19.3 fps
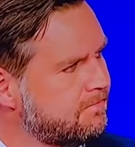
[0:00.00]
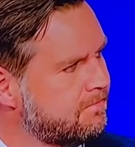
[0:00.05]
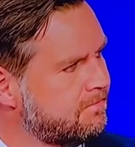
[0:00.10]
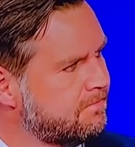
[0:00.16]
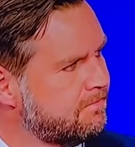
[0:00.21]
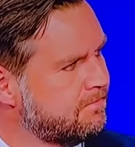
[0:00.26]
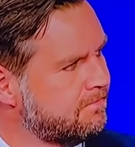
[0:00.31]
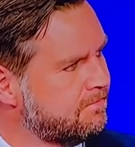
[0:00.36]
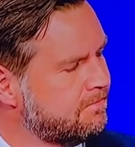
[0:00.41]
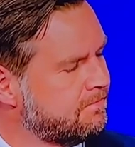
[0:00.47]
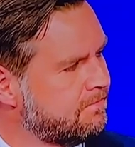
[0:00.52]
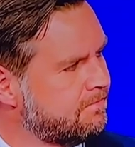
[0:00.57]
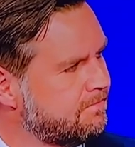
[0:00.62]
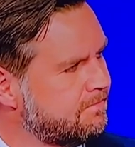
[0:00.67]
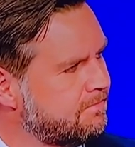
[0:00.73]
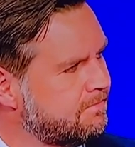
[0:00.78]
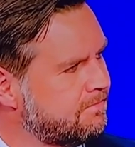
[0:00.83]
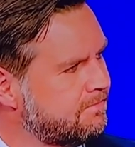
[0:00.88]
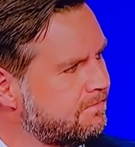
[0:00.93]

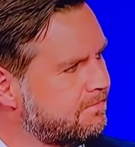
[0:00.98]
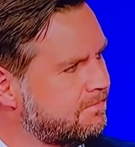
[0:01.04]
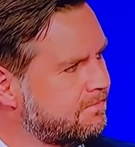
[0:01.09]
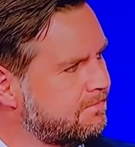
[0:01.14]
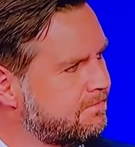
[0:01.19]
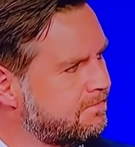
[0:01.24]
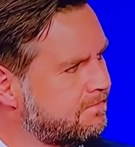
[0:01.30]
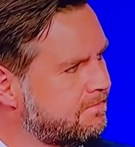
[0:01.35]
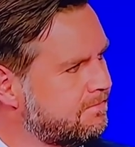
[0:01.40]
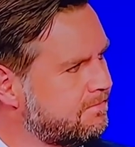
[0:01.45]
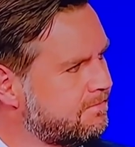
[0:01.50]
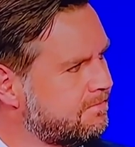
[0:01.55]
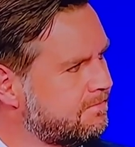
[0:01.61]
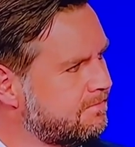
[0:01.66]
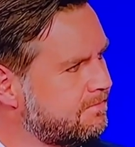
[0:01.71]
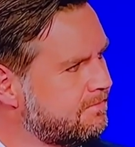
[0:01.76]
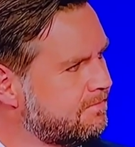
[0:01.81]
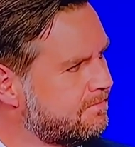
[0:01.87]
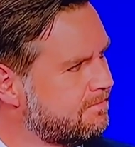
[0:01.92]

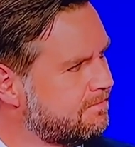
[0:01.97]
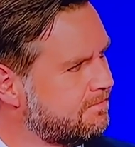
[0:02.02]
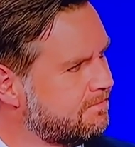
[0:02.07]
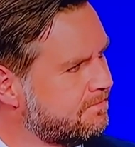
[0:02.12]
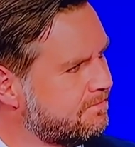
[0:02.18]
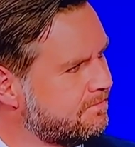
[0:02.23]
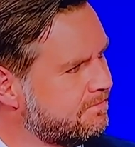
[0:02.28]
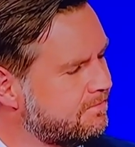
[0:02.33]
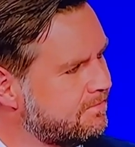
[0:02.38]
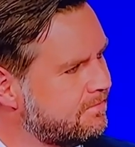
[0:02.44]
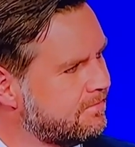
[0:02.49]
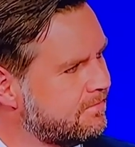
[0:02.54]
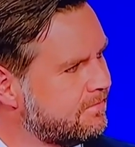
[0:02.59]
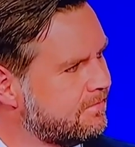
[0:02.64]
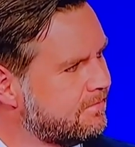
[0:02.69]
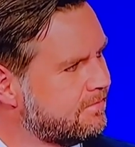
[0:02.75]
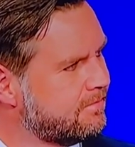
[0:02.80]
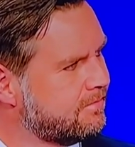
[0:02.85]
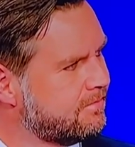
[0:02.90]

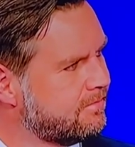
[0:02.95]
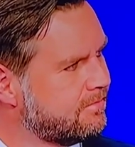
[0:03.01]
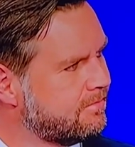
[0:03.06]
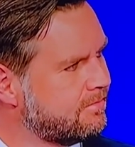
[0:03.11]
The person shown says nothing.